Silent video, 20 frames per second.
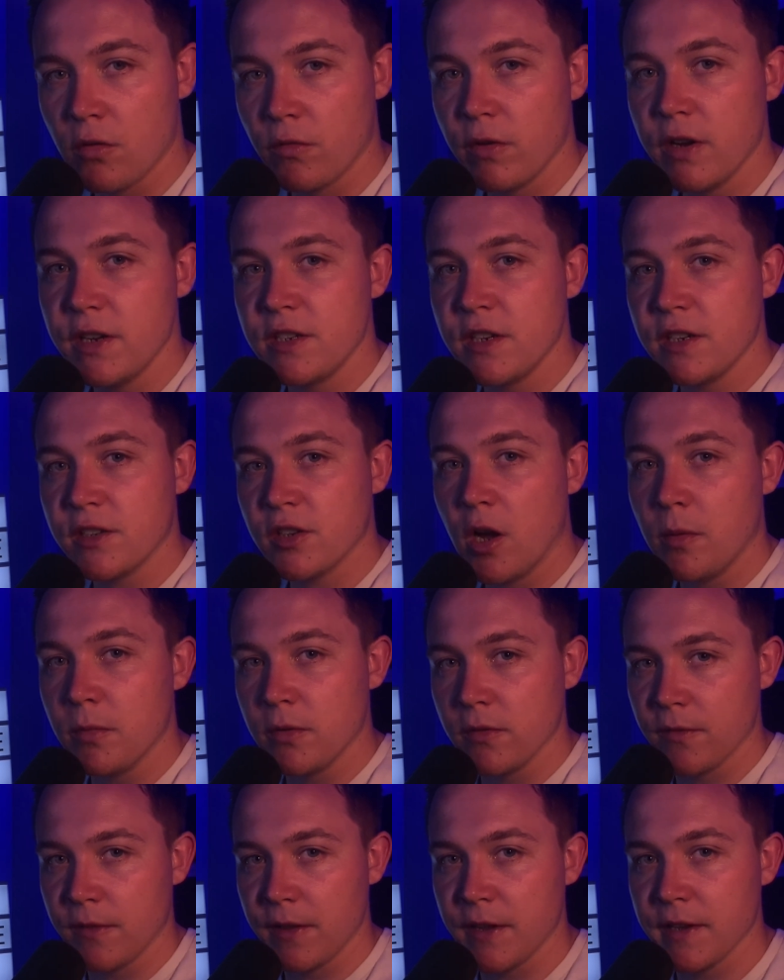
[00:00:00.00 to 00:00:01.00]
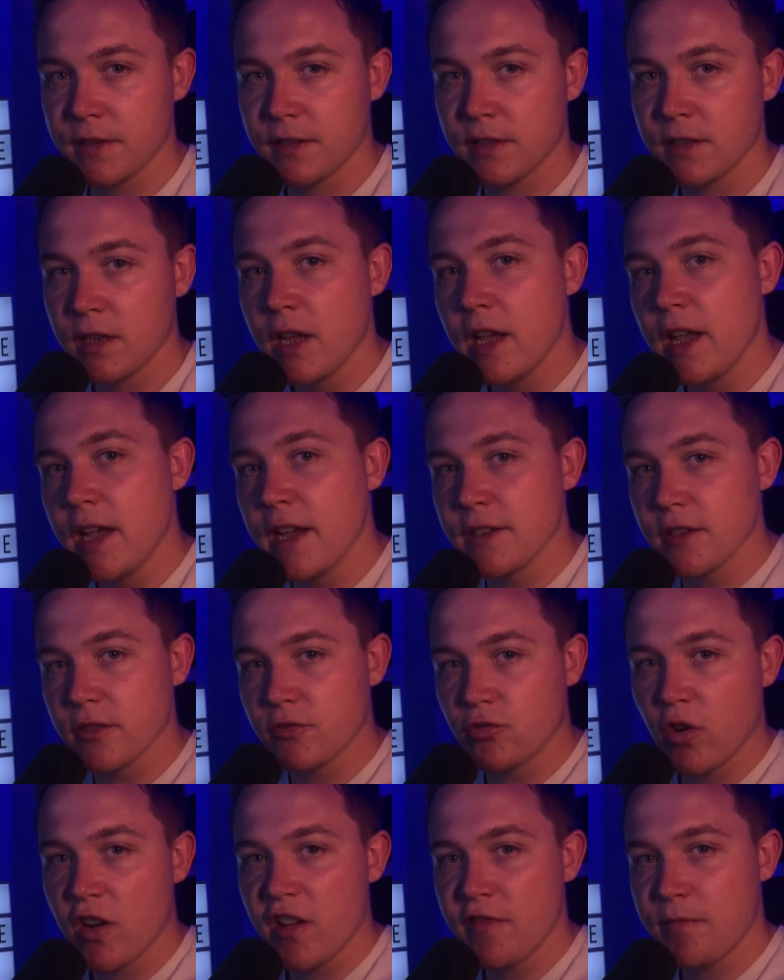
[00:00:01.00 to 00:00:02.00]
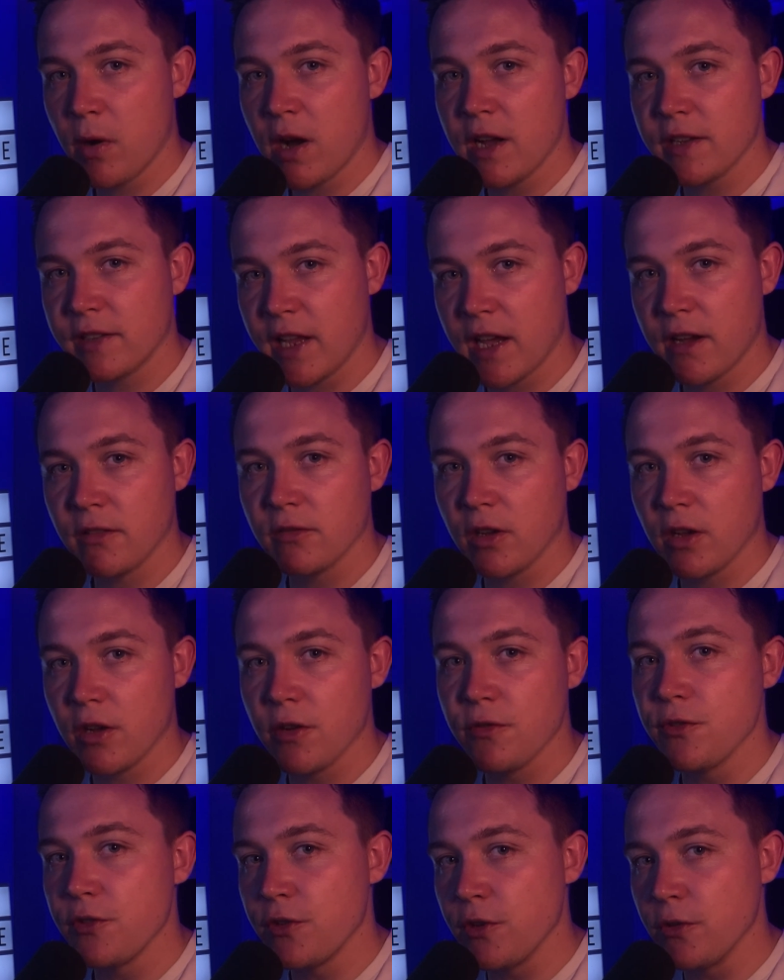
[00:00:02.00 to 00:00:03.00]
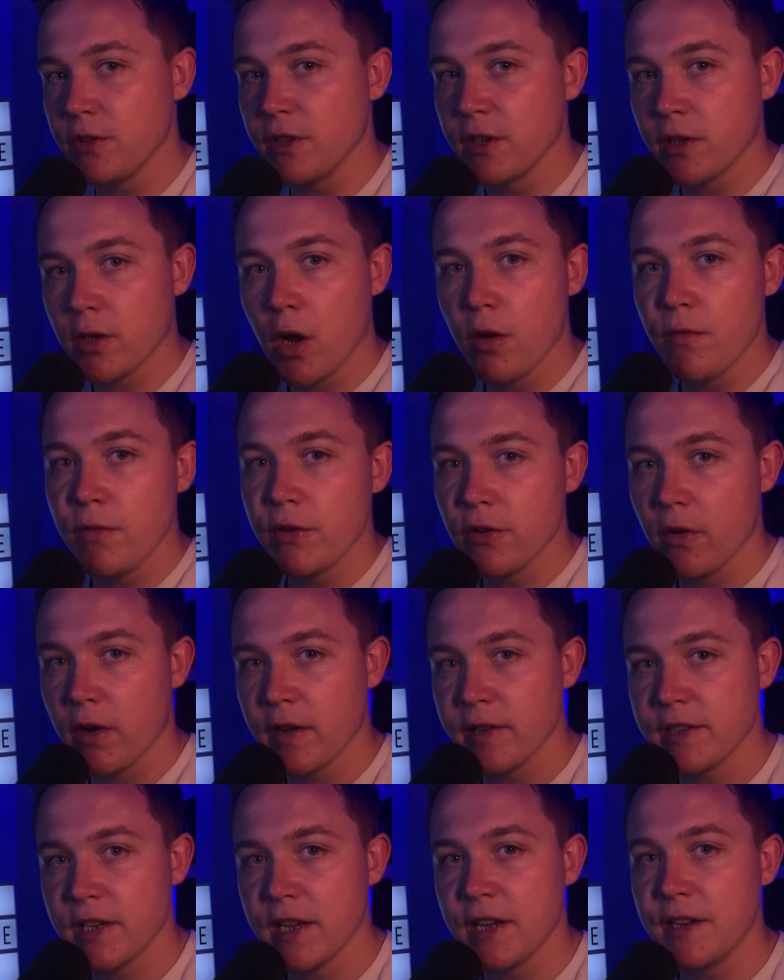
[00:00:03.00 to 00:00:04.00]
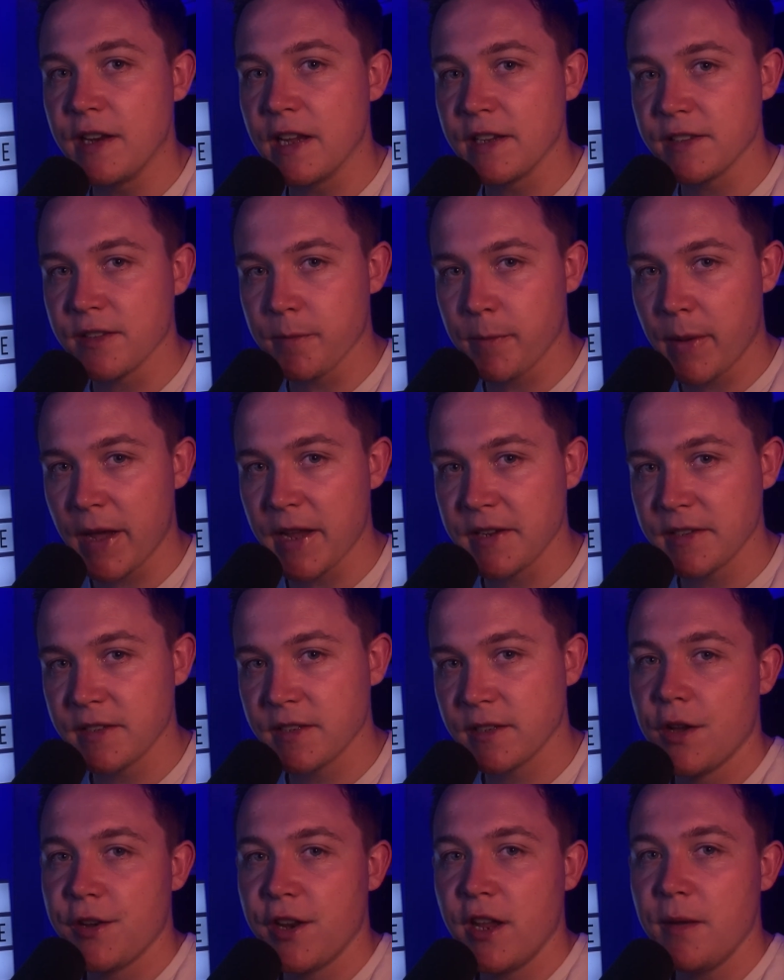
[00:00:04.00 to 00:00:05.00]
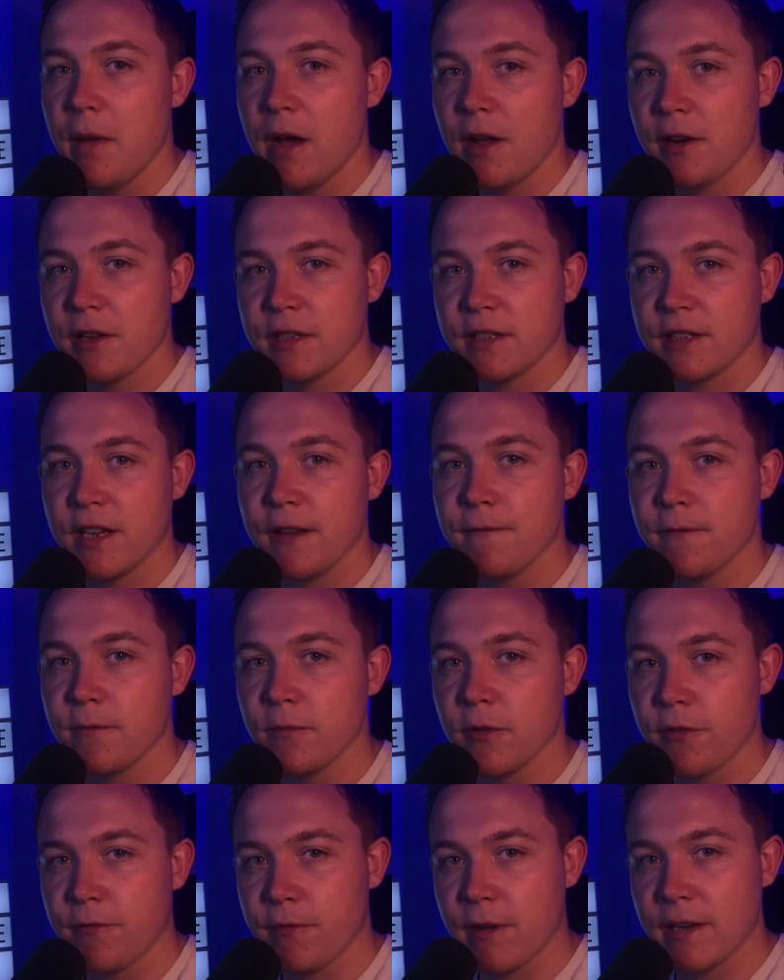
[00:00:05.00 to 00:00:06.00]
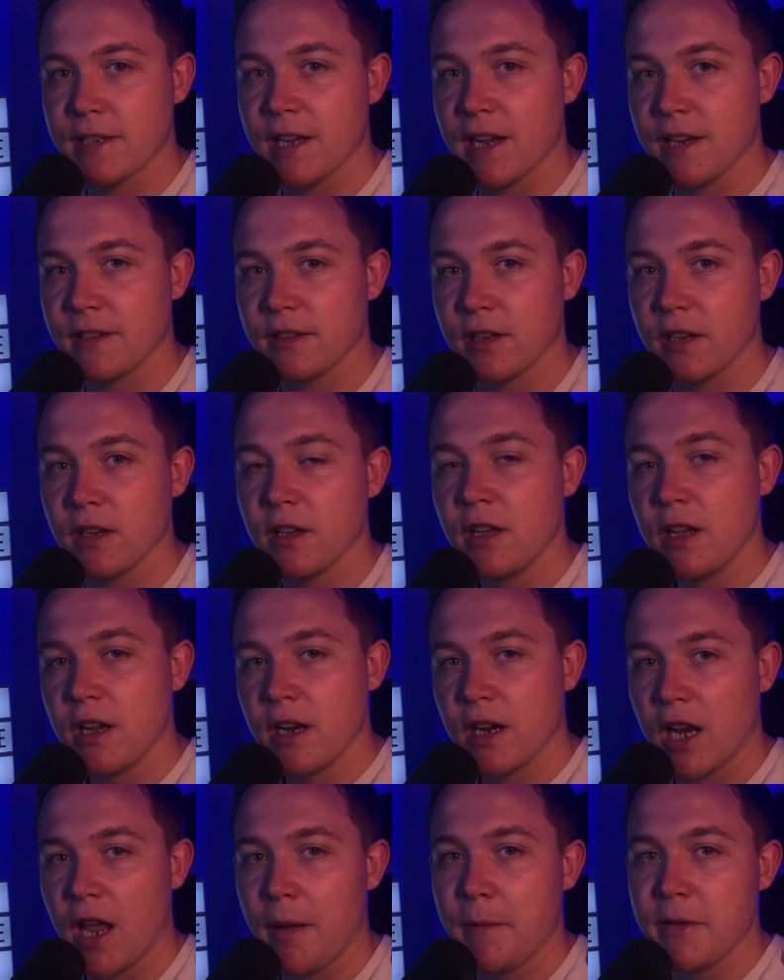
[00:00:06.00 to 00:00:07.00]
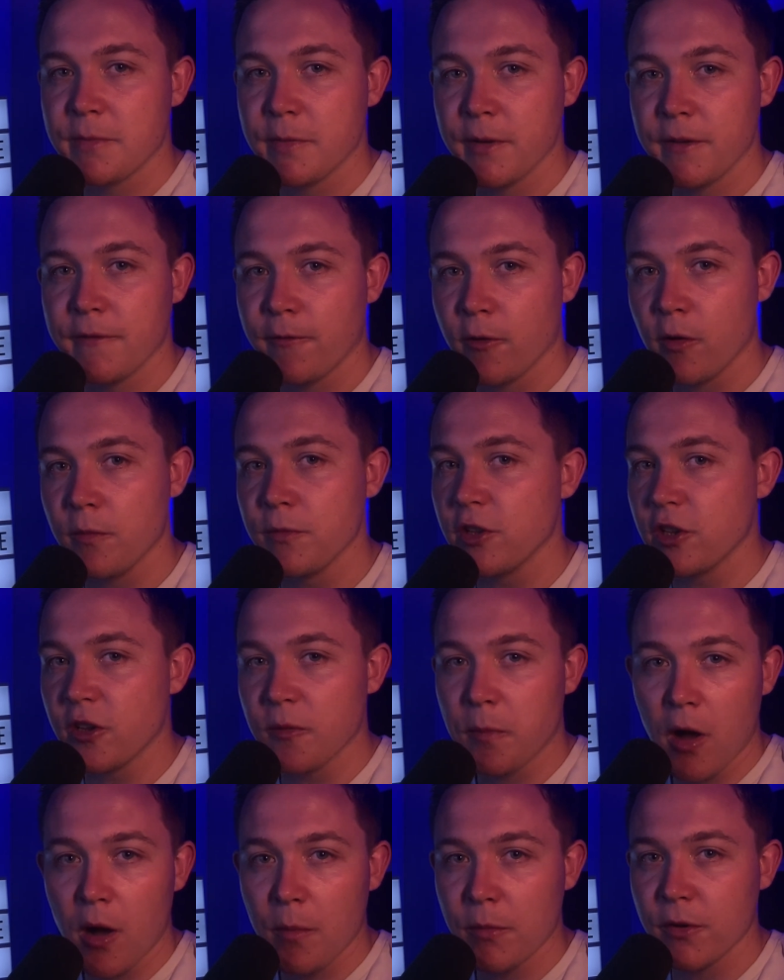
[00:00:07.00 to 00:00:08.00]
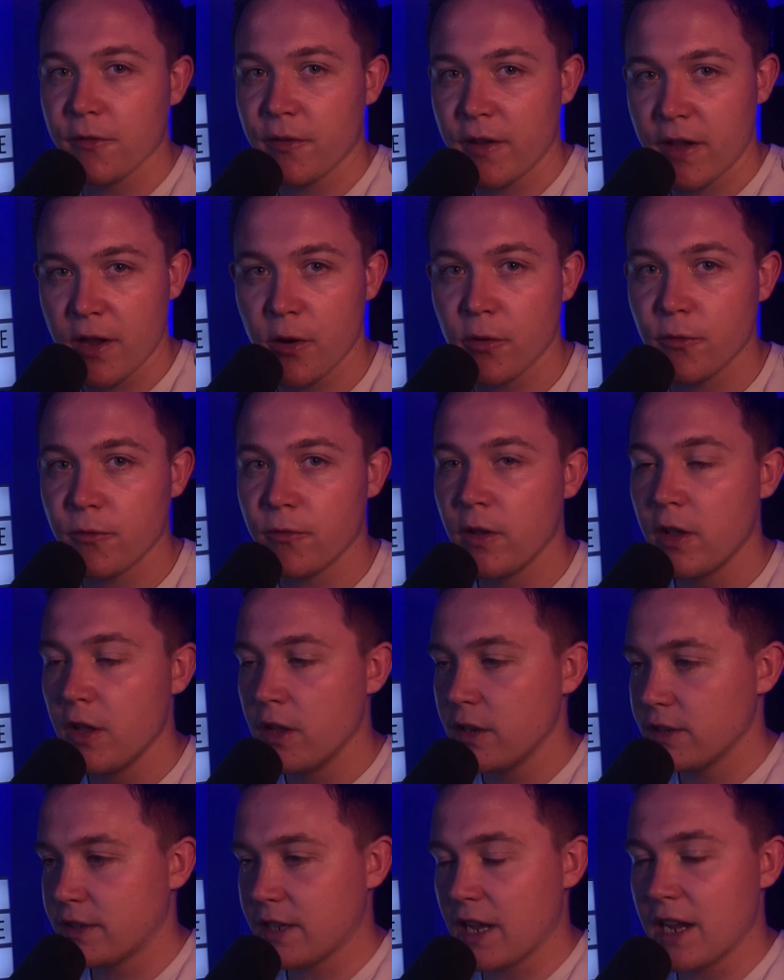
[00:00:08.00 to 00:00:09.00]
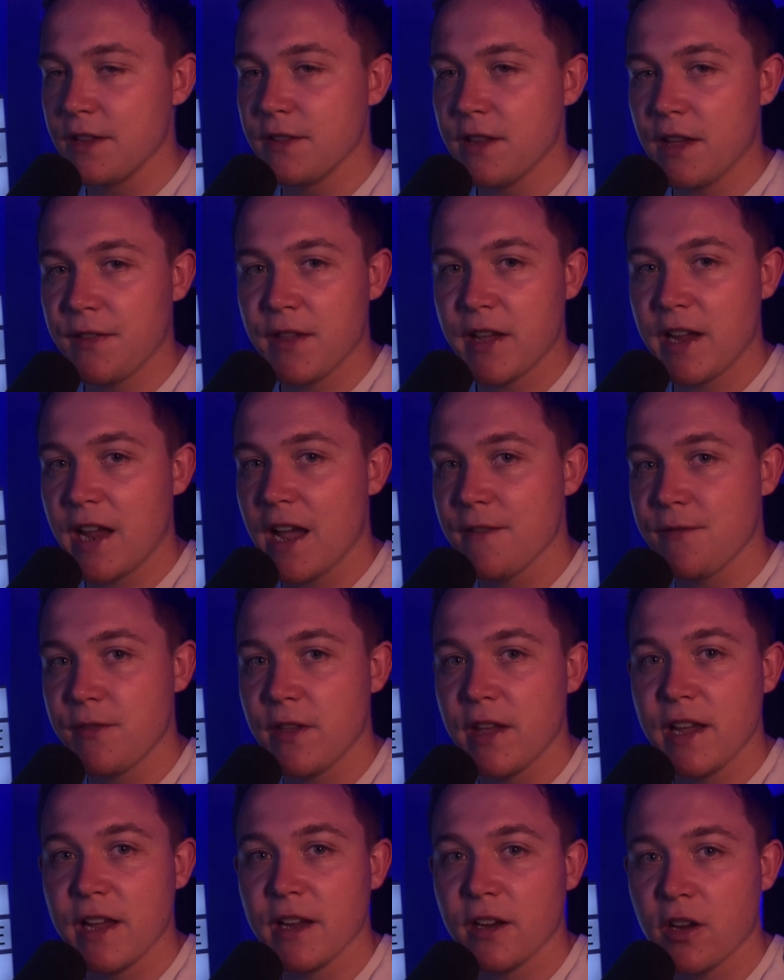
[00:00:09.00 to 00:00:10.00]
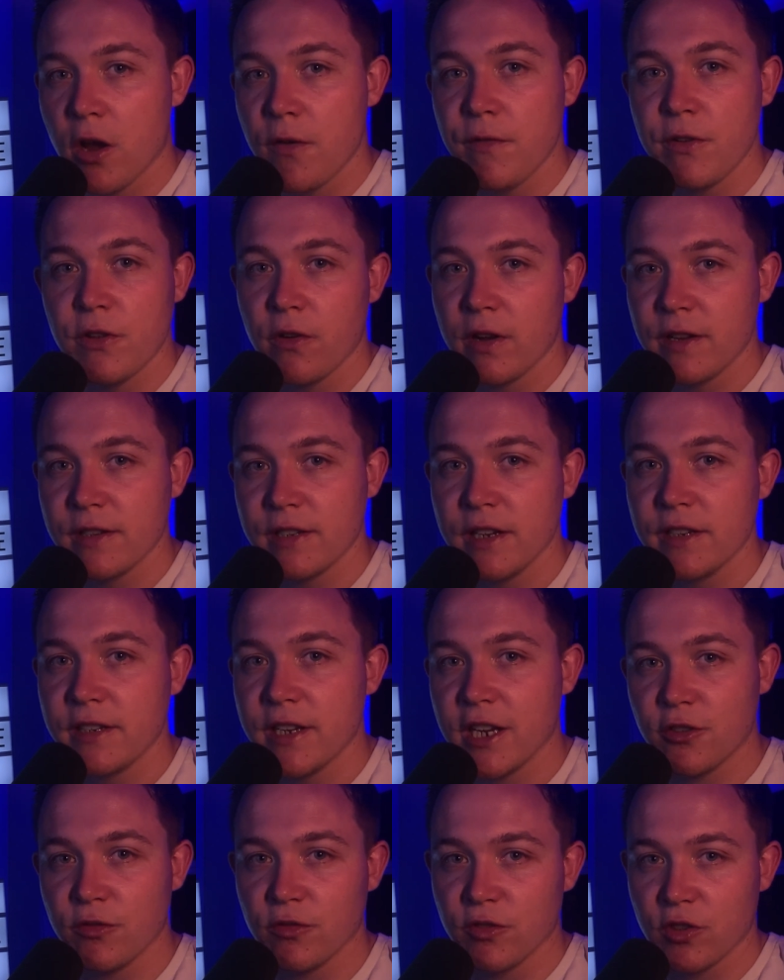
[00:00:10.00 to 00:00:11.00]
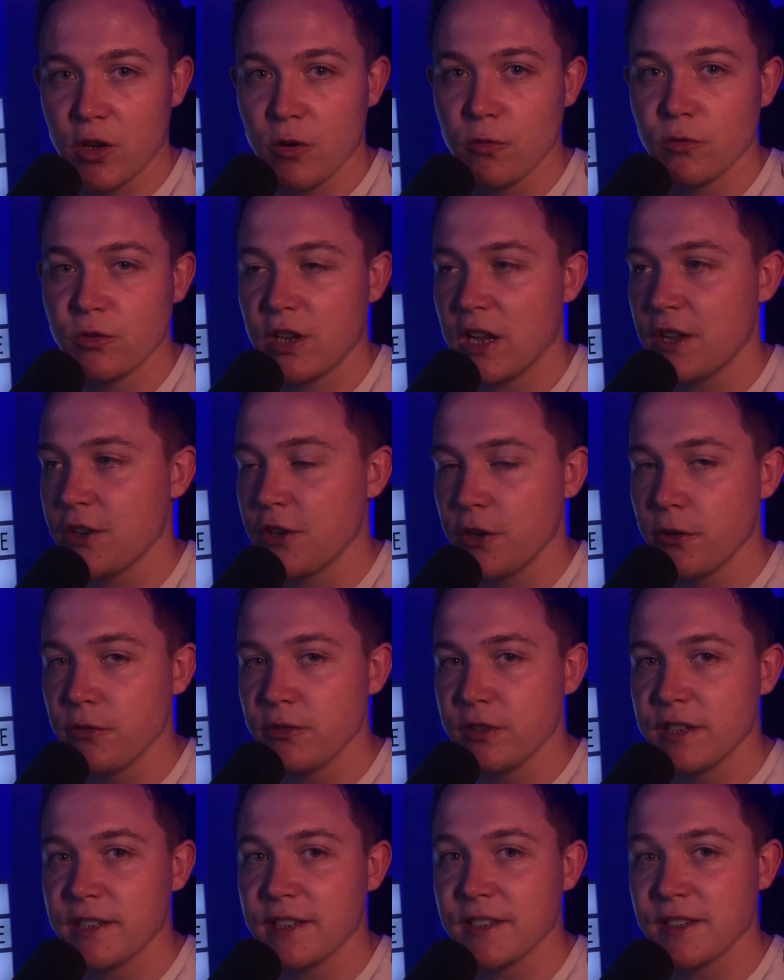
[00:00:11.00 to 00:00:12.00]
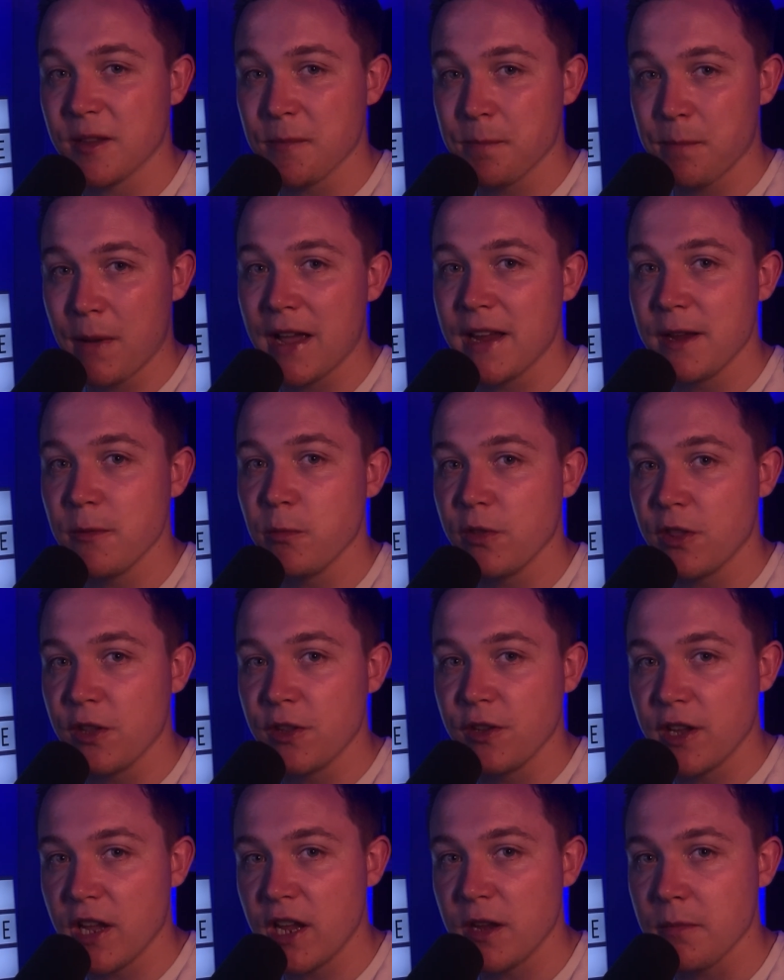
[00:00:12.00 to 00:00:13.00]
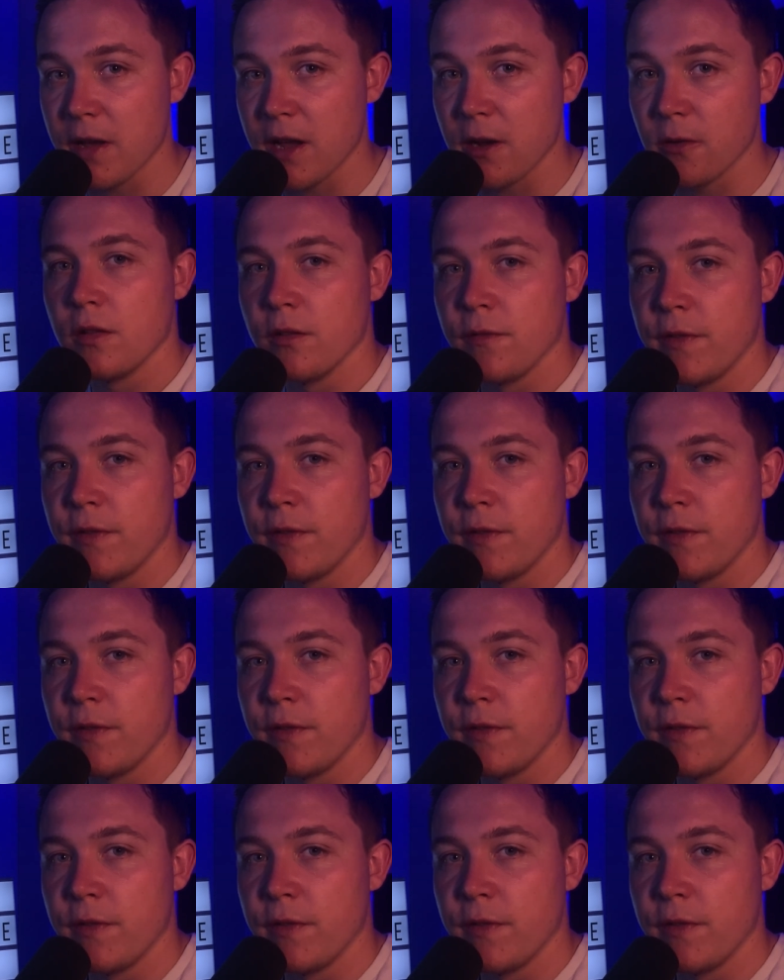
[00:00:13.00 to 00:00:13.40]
A recent example of this is a drive-by download using COVID-19 as the bait. An email is sent from the threat actor claiming to be from the Department of Health, saying that they have their COVID-19 test results and are using this as the bait within the email.